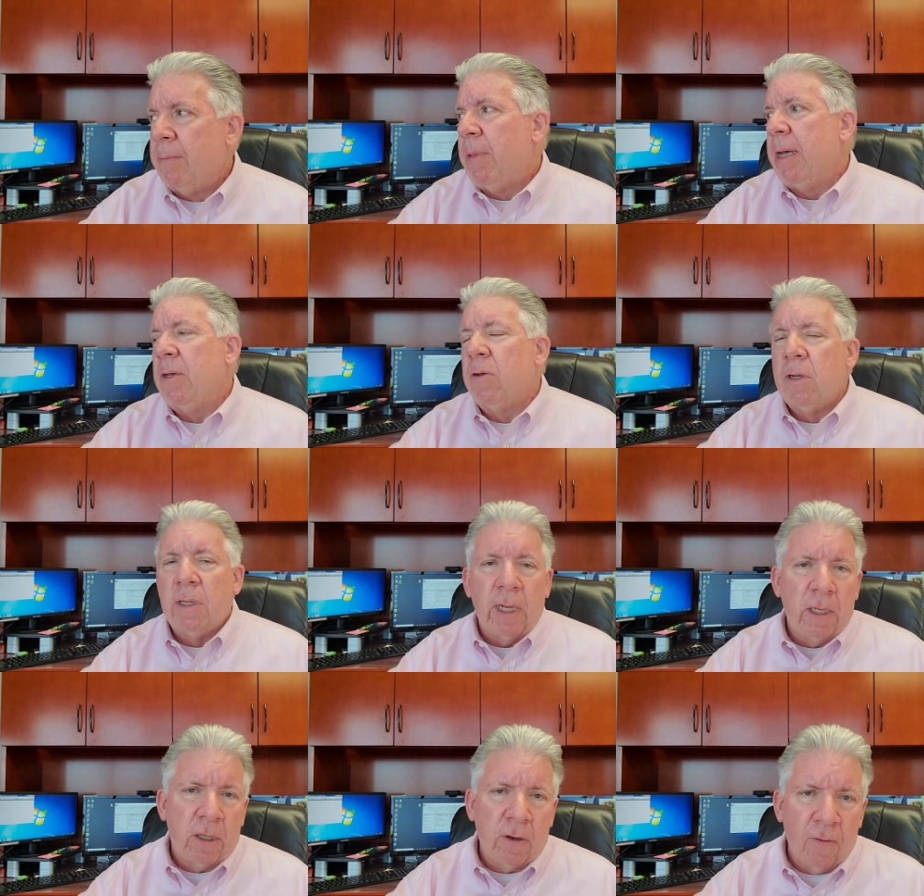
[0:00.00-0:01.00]
my goodness,
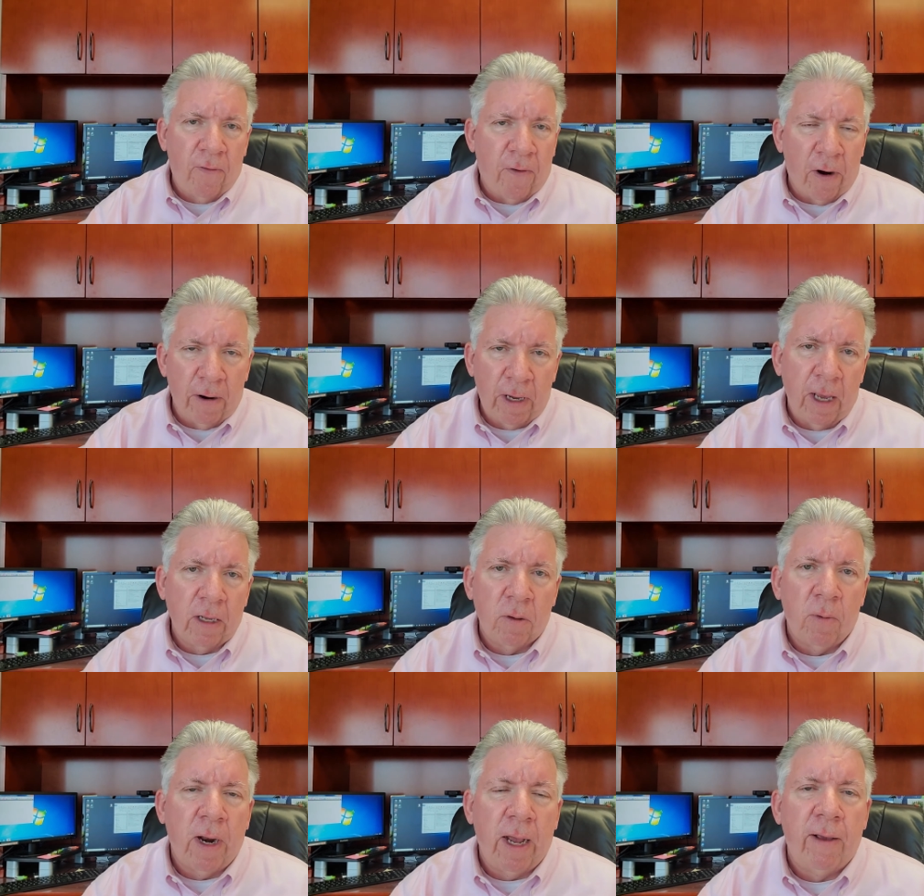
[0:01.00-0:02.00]
that's so far
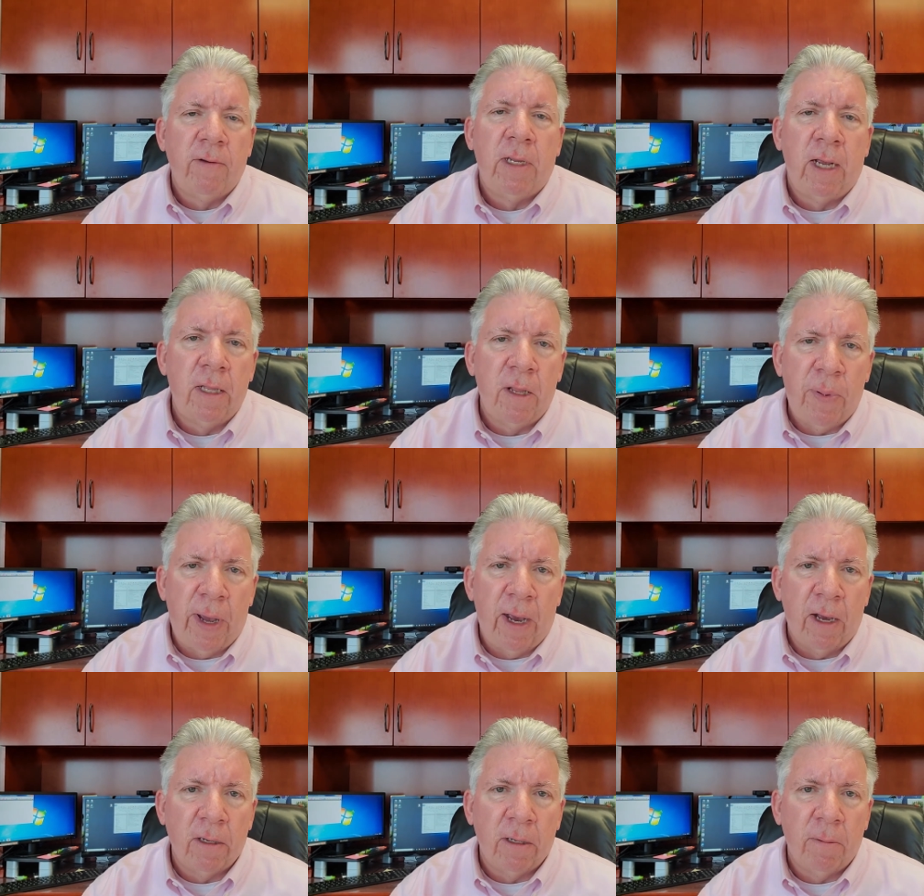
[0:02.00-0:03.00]
against what I have said in the
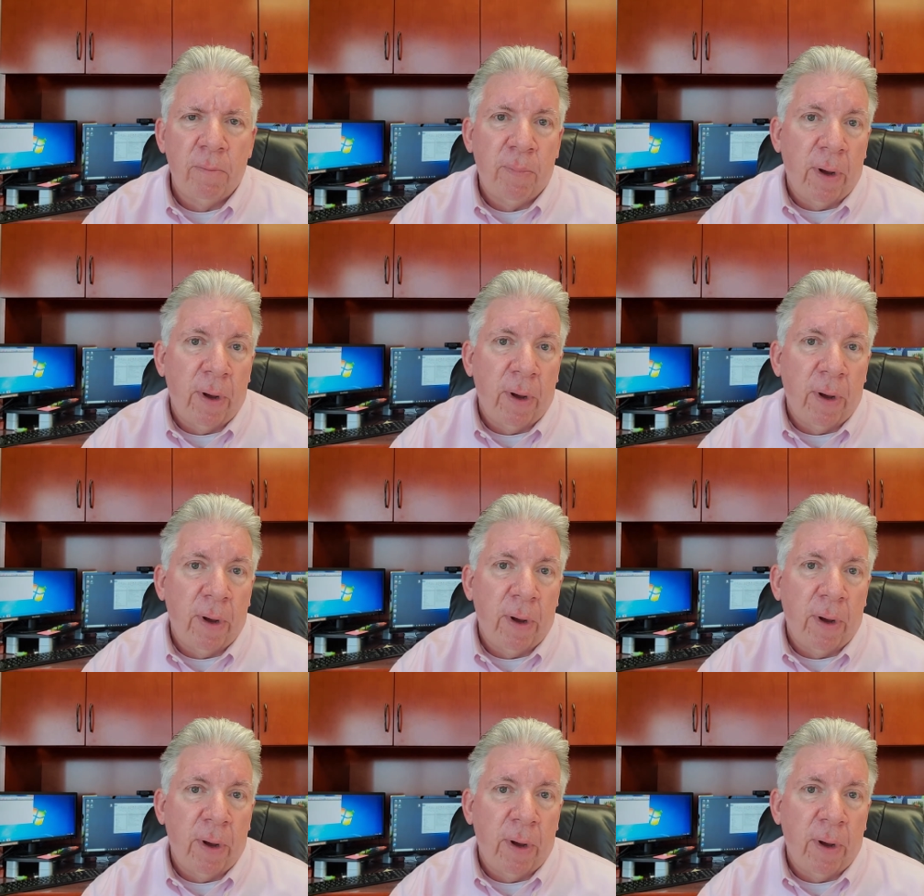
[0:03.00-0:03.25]
past.